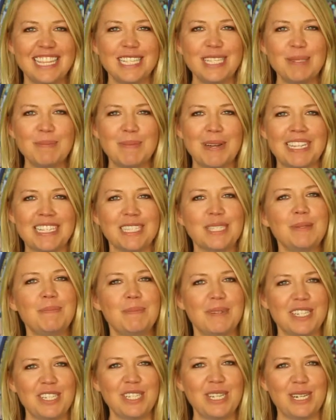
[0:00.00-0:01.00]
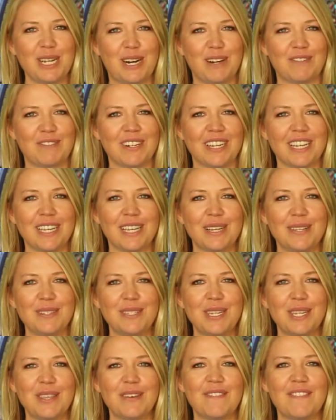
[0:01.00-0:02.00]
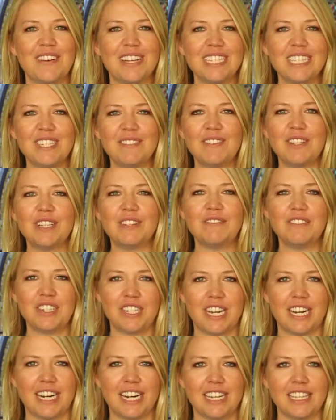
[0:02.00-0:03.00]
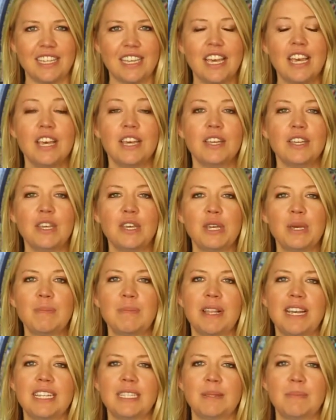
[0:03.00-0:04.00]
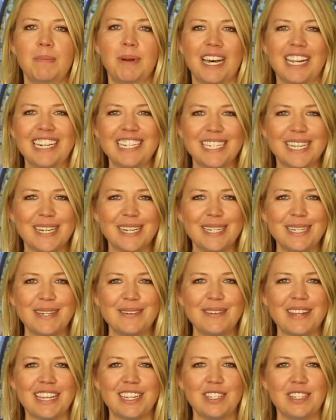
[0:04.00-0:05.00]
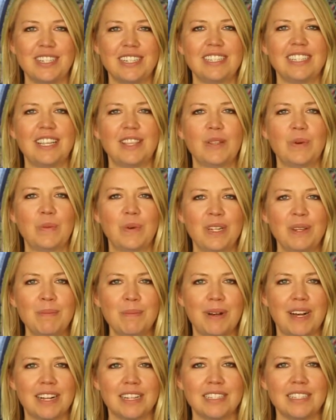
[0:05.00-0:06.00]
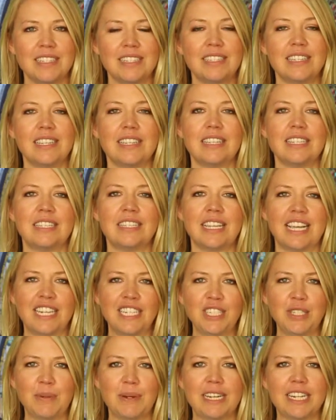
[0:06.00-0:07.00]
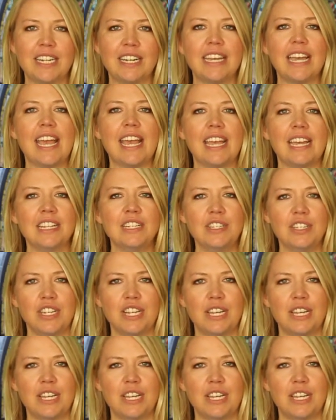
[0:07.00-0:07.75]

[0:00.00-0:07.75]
This month's mission offering goes to the Festival of Sharing. You can place monetary donations in the wooden boxes in the sanctuary and